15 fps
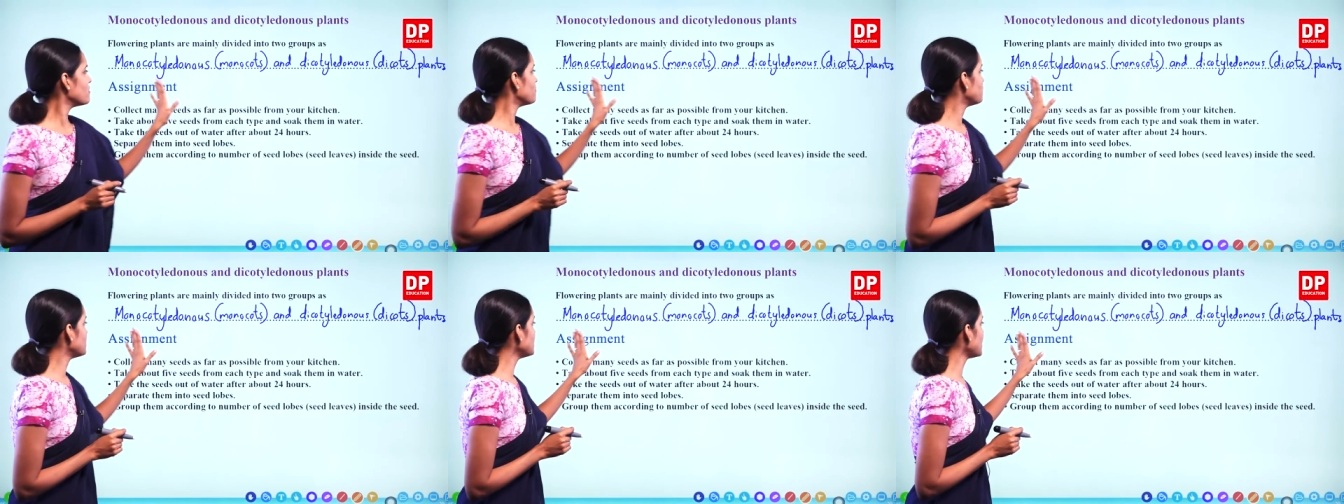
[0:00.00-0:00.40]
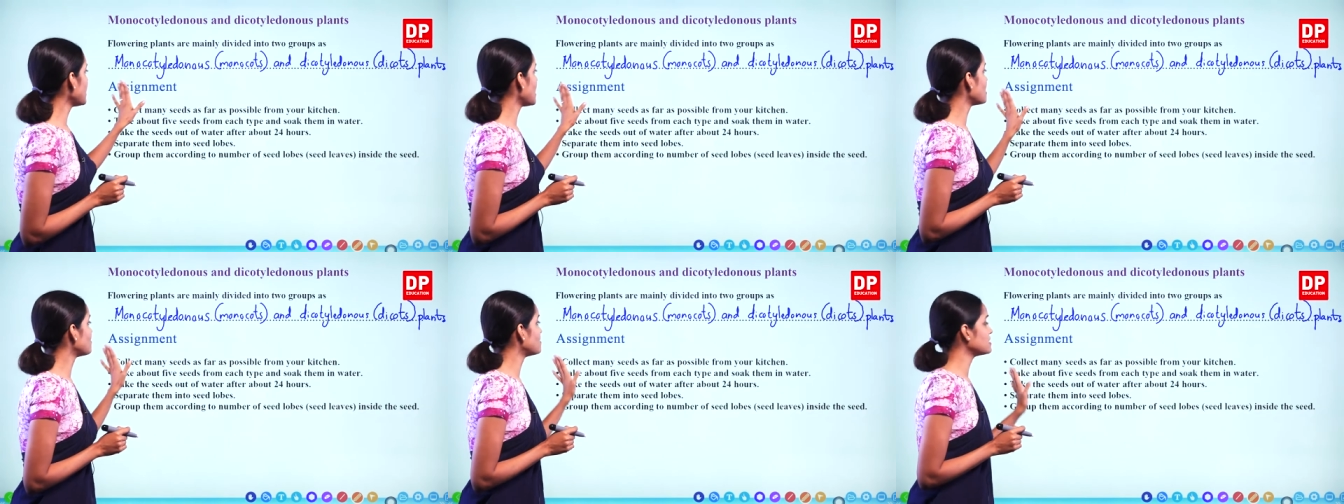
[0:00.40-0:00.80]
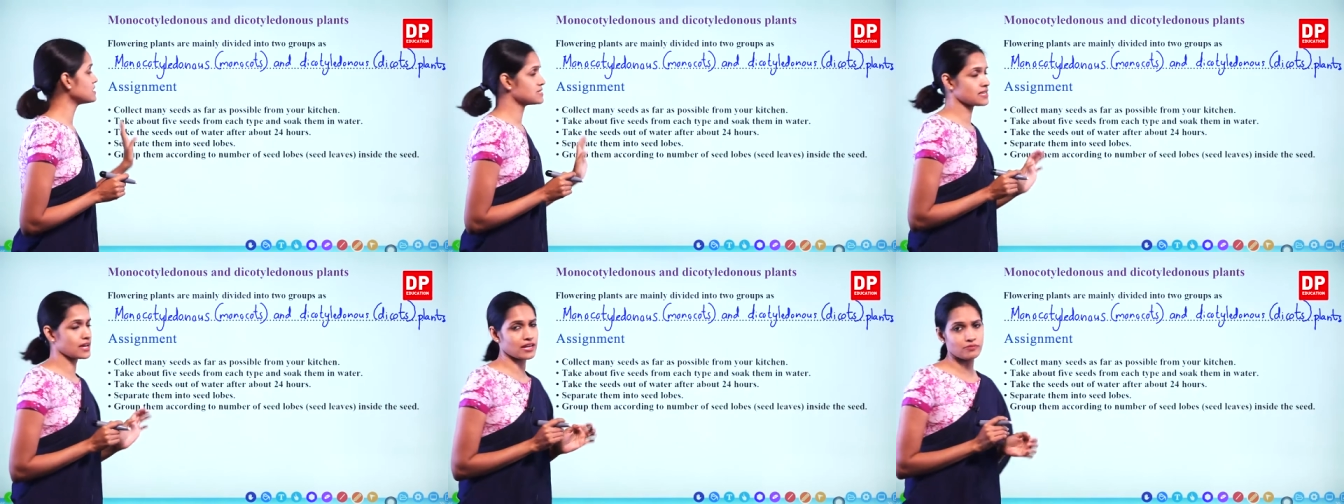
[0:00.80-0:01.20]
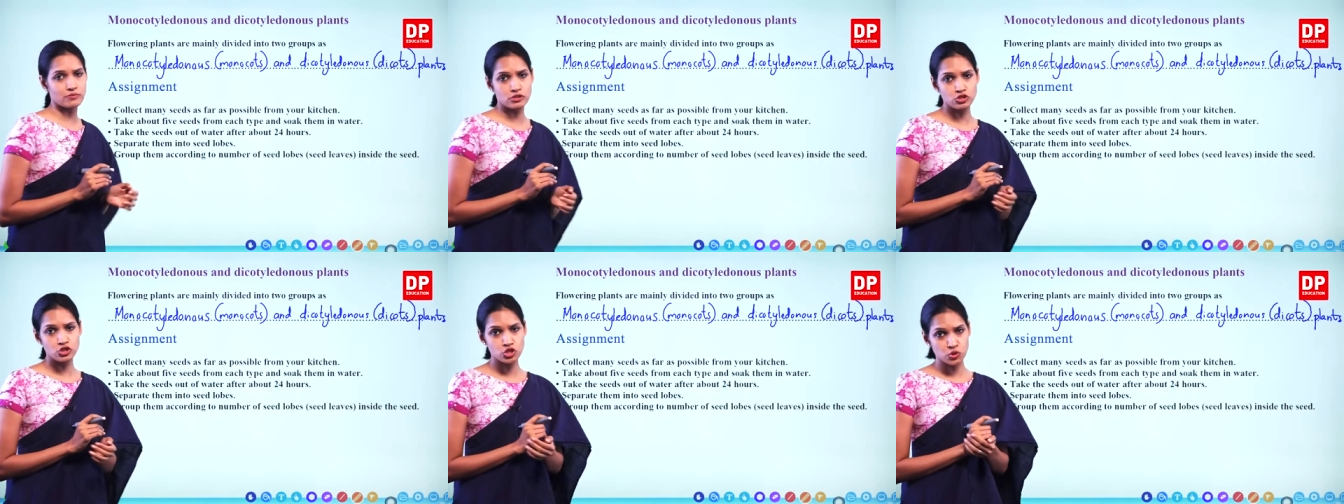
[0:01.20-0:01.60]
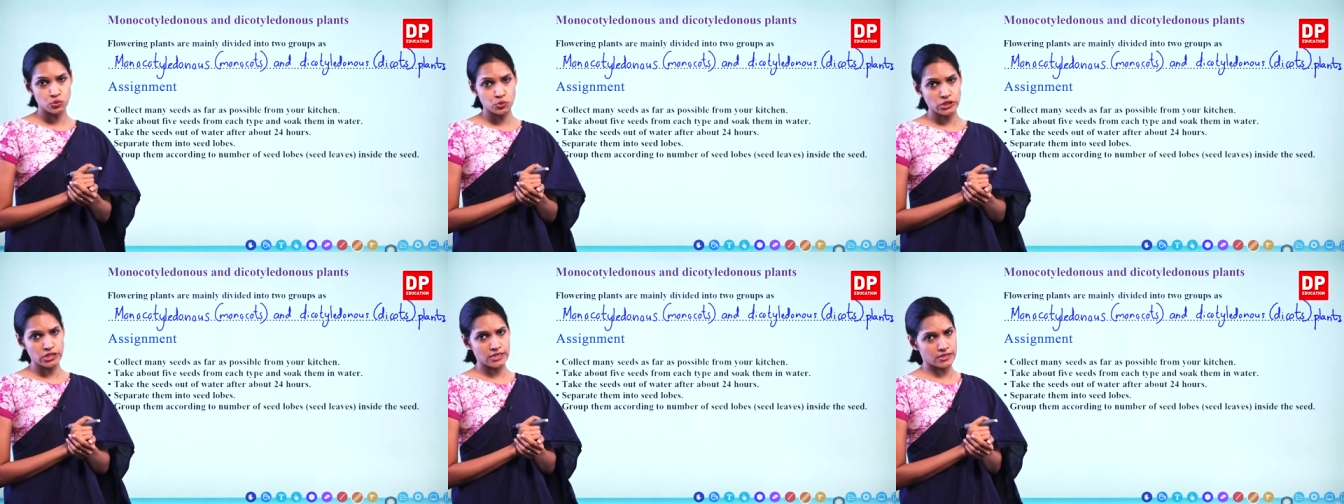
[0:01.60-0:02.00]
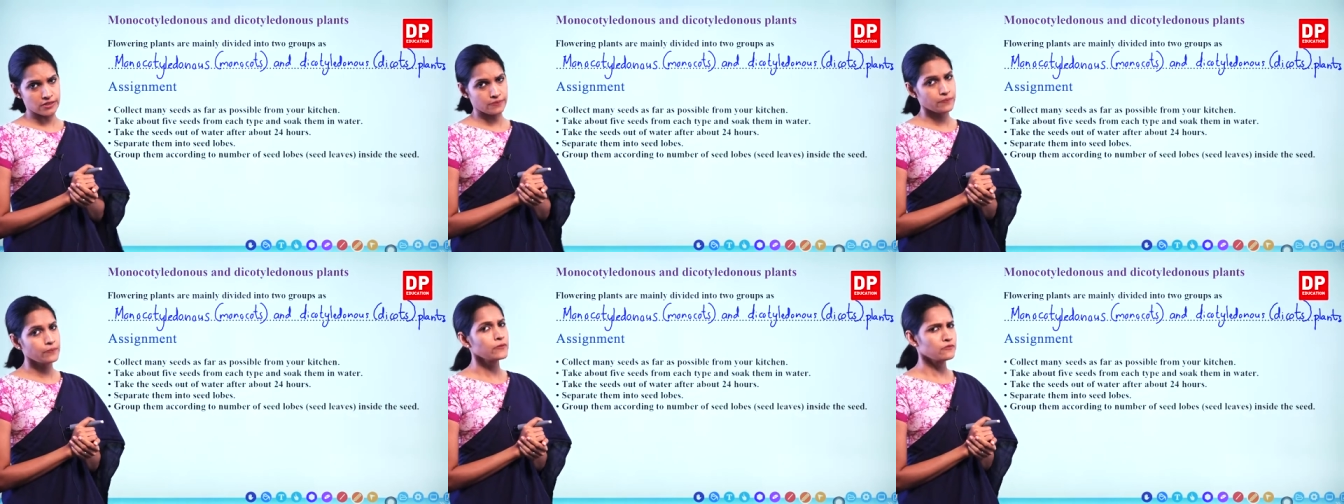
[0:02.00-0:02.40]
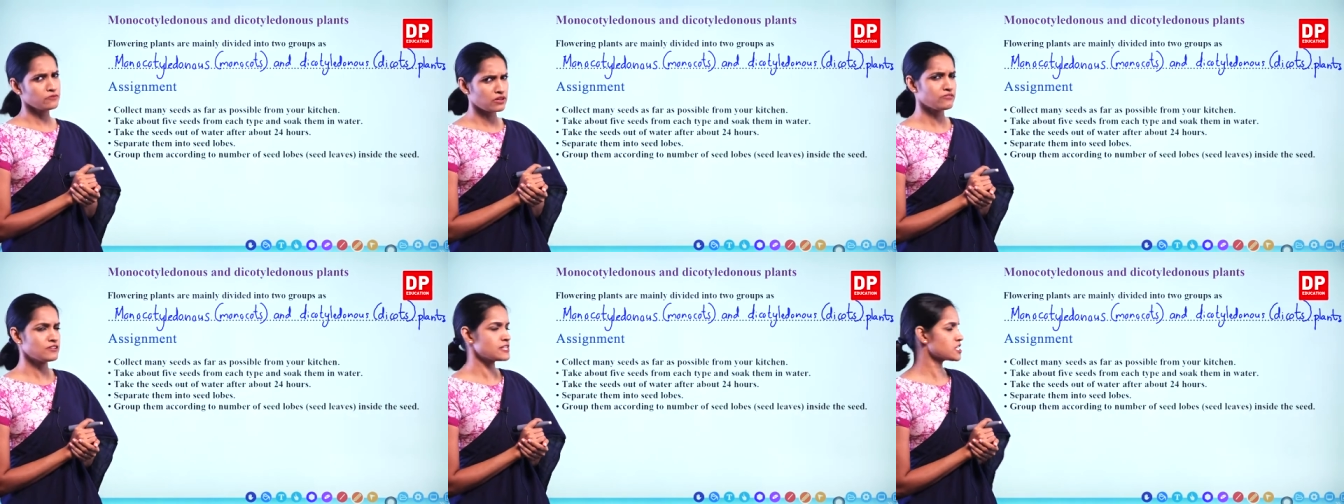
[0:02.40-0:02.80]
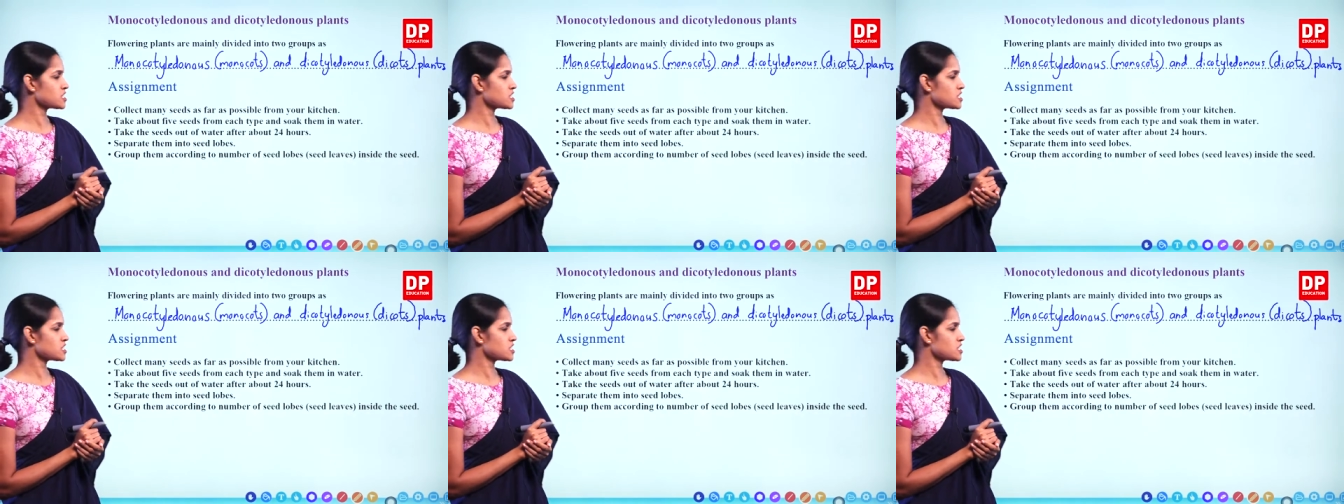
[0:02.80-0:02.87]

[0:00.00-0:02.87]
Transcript: We have an assignment to do here. We will